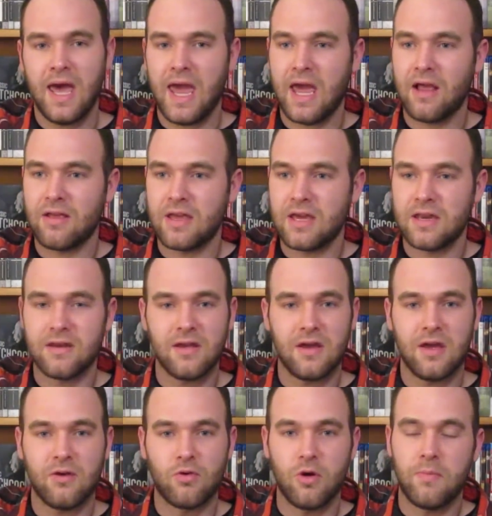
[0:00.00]
alien
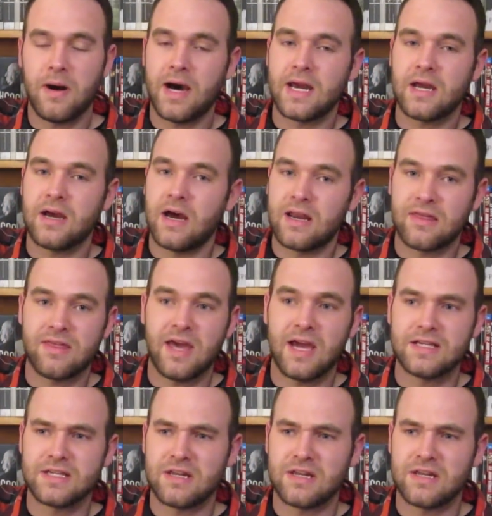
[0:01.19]
and robotic kind of things.